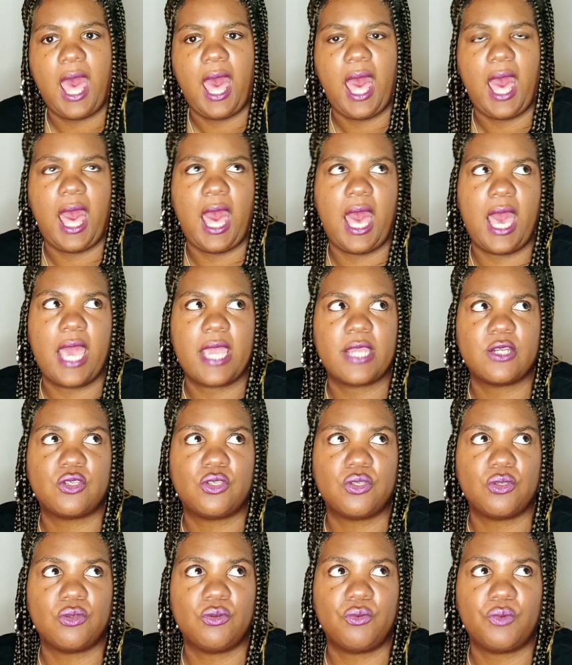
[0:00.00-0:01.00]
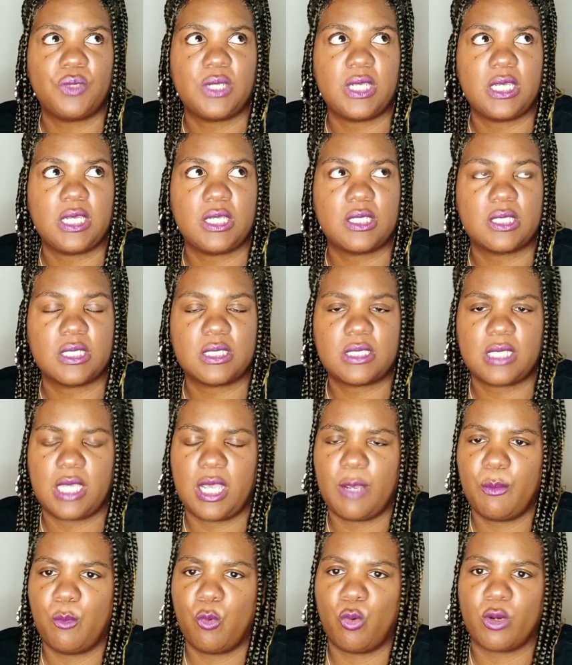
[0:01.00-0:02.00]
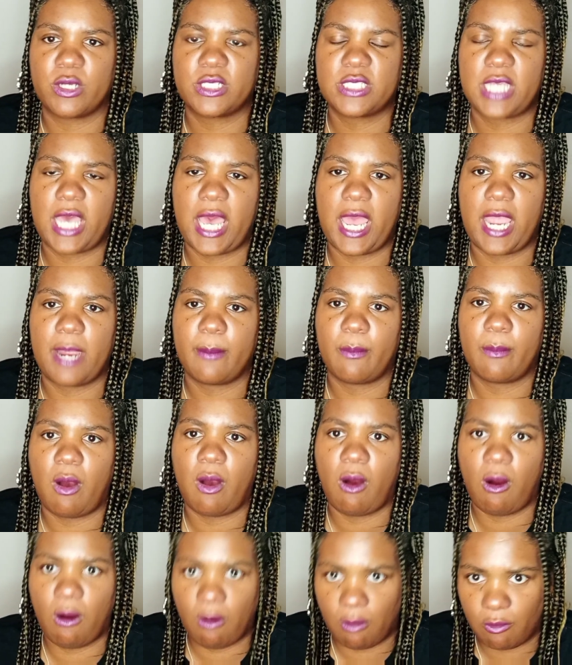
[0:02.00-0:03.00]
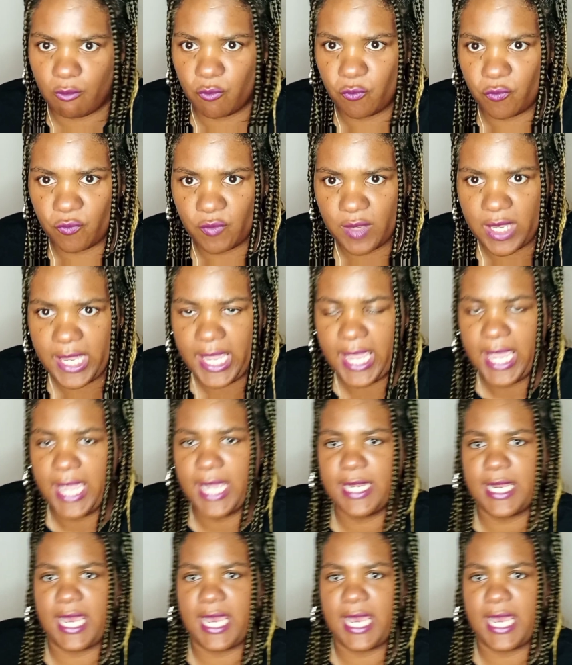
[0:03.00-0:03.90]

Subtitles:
I do need to take more time off and not